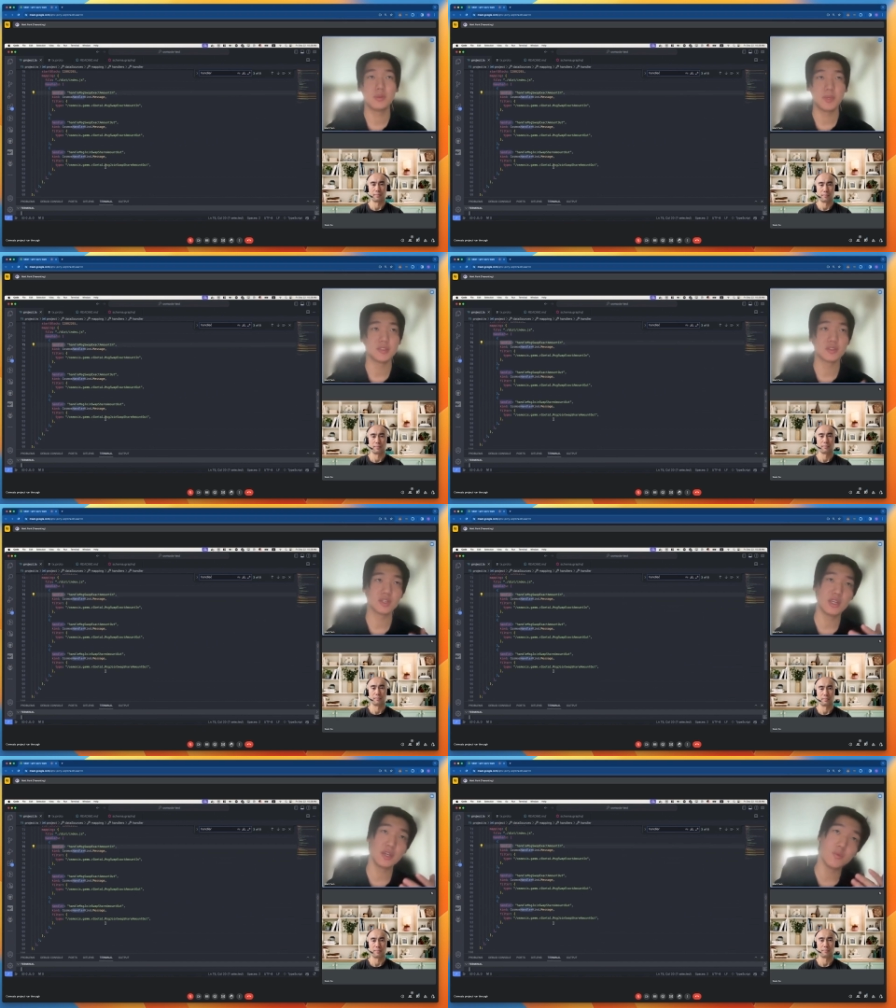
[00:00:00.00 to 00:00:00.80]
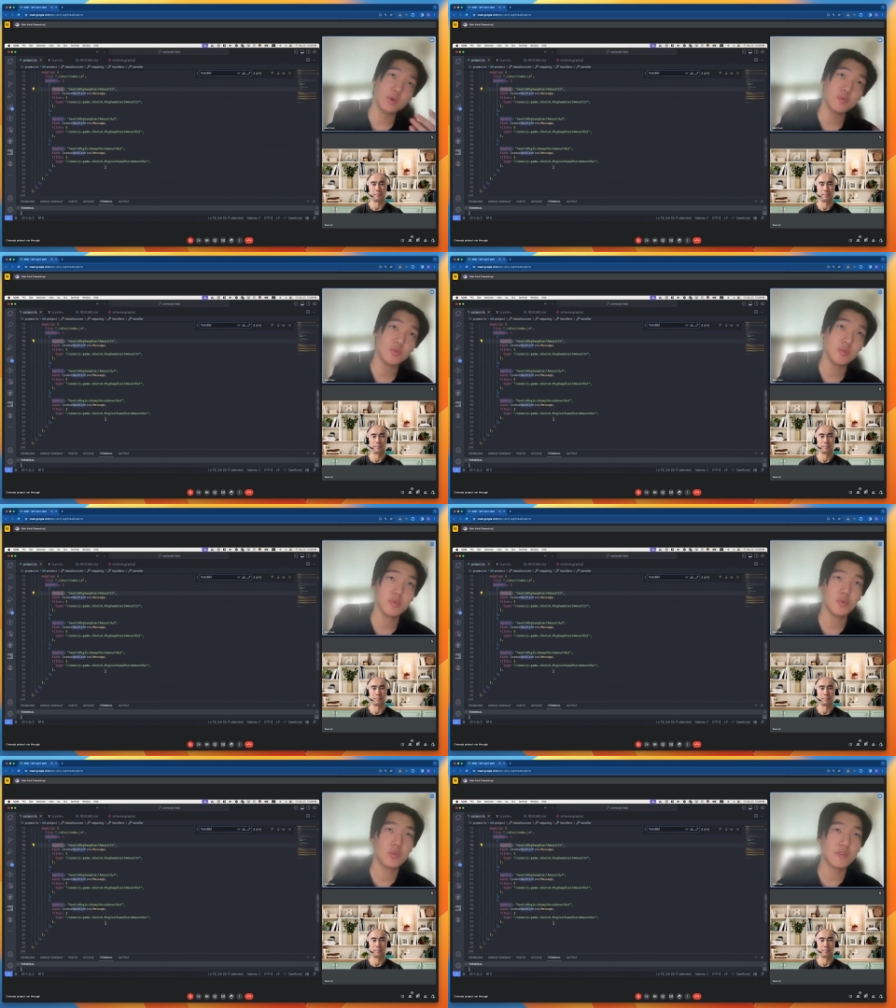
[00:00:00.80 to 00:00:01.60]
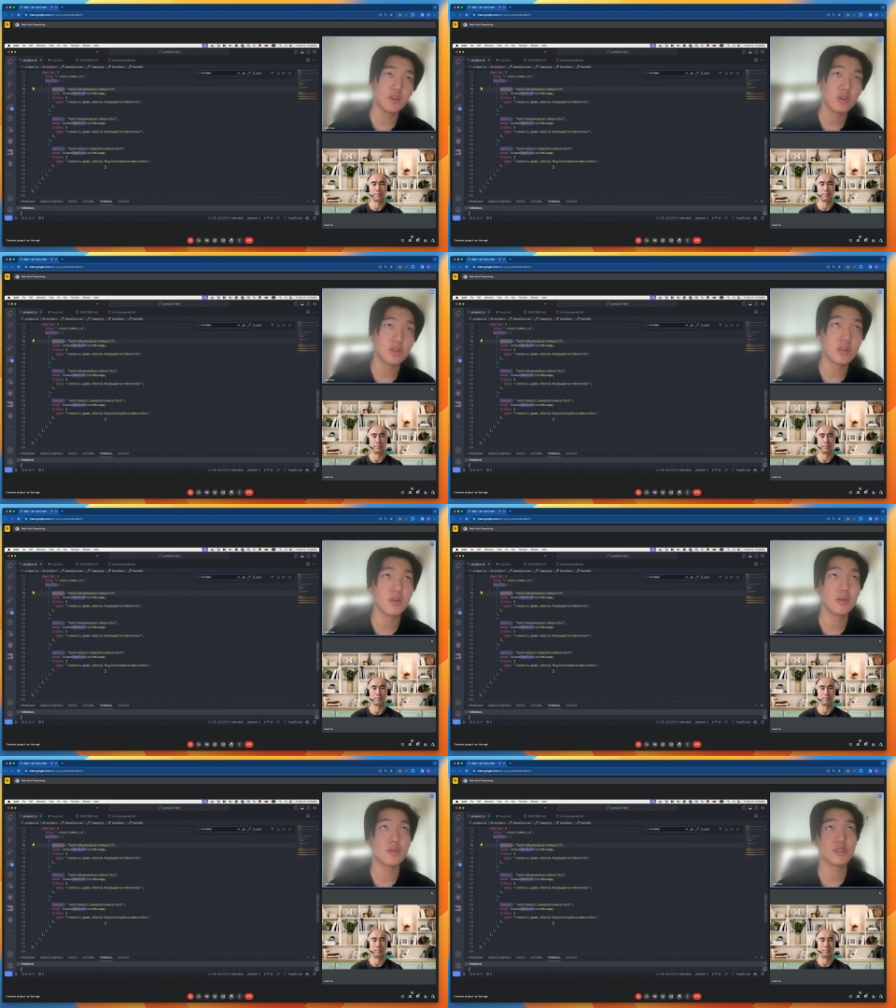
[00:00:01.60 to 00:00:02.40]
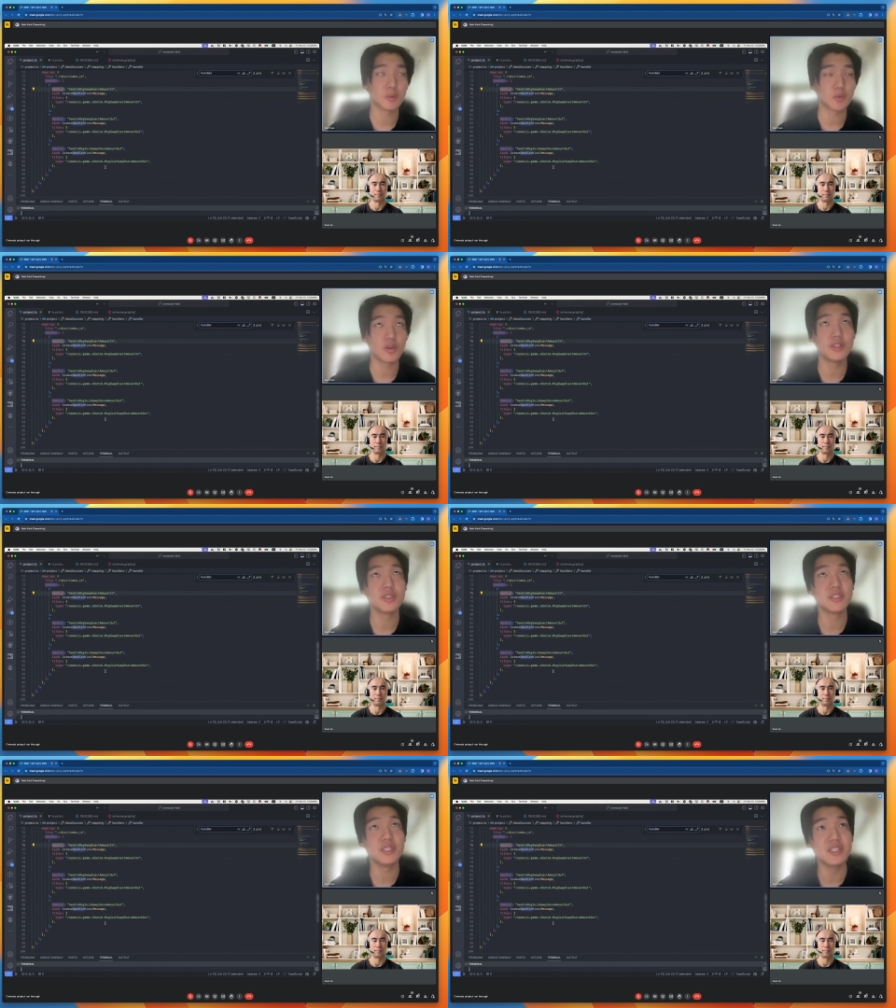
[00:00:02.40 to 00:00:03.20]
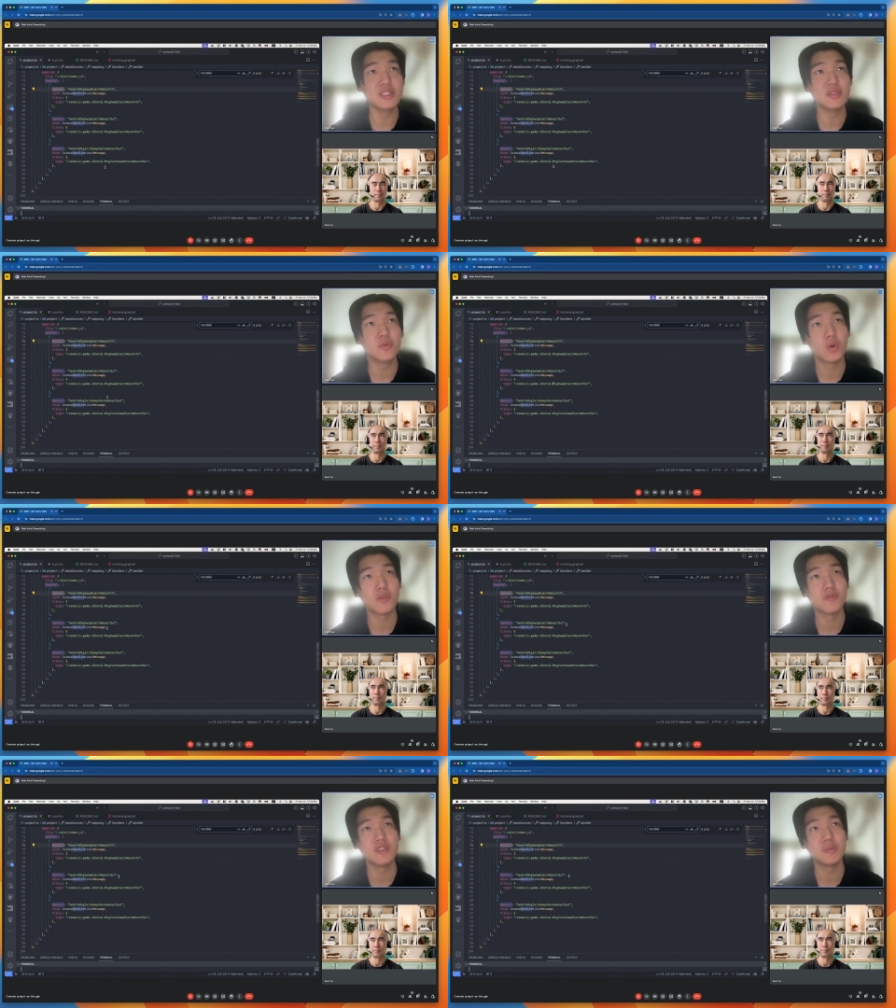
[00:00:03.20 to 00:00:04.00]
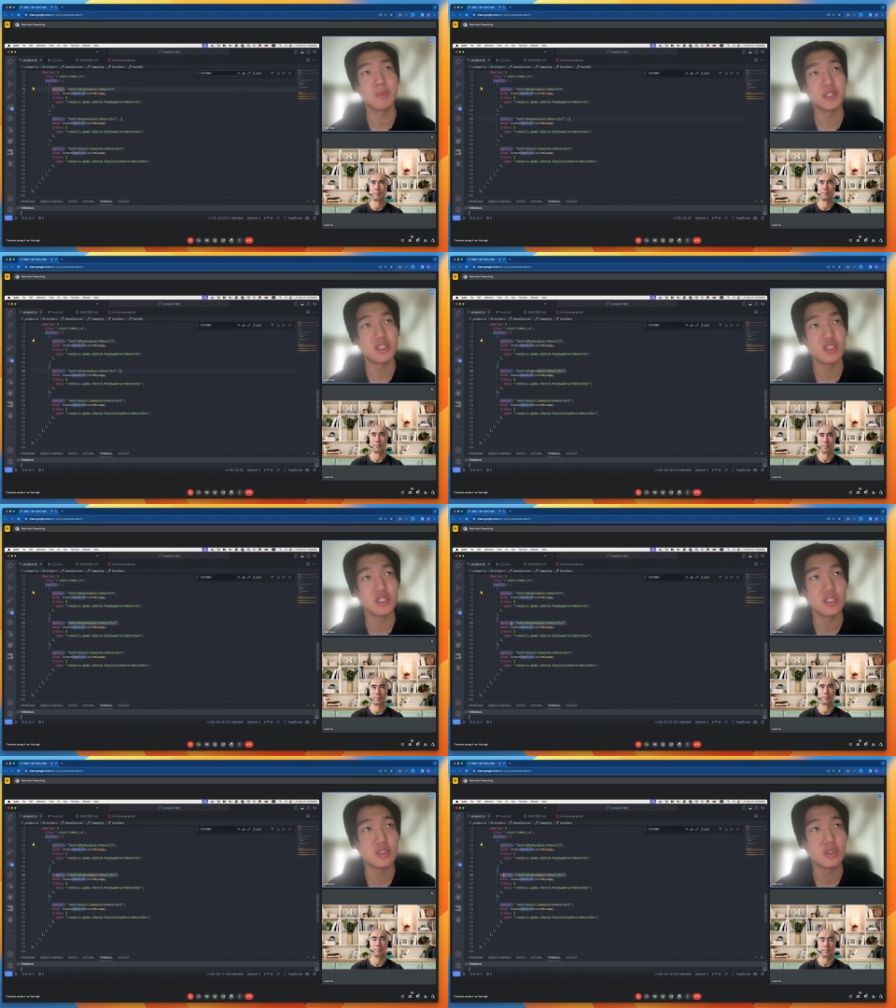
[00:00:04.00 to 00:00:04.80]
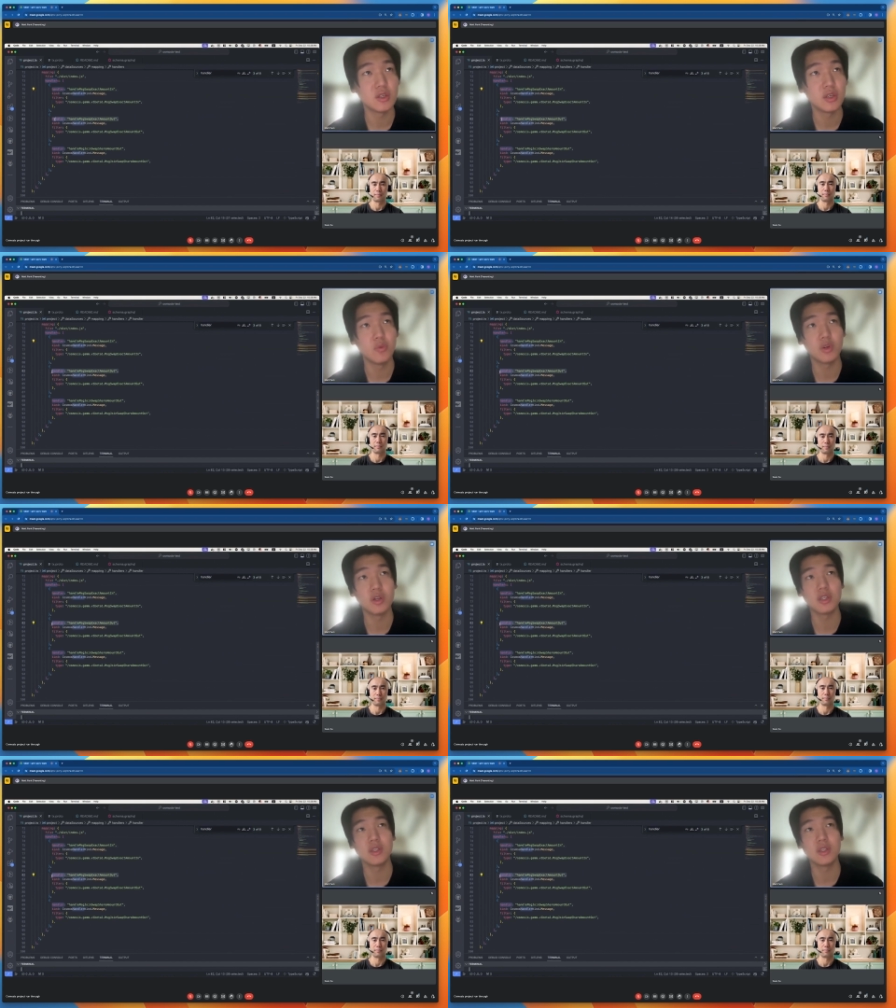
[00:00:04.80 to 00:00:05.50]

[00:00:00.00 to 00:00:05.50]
Basically, whenever subquery sees one of these messages, we're